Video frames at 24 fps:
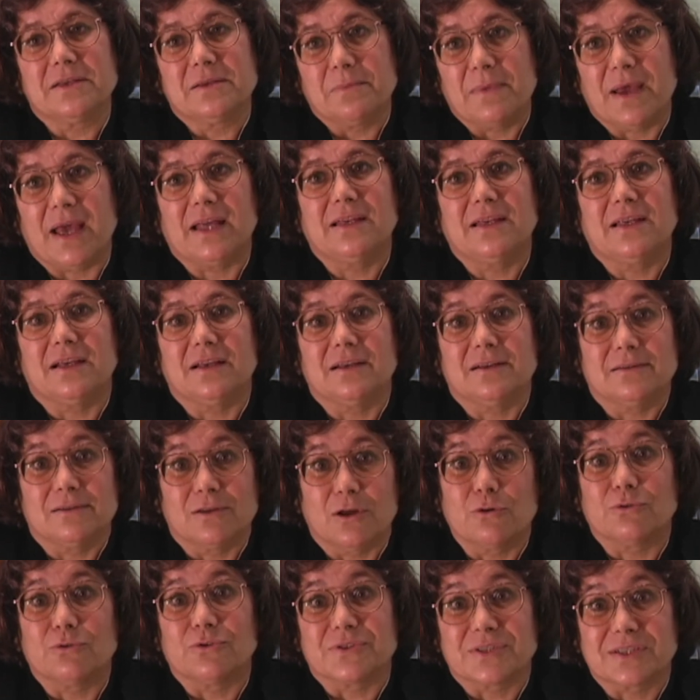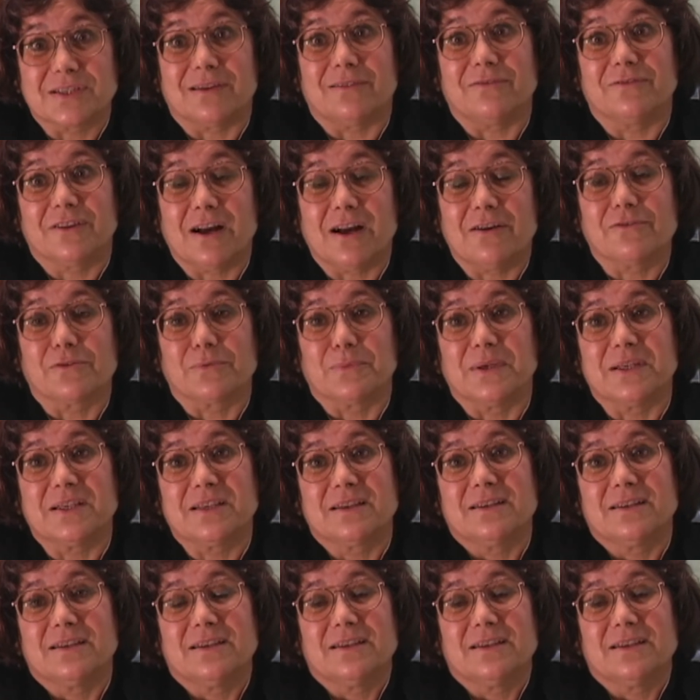and demanding local self-government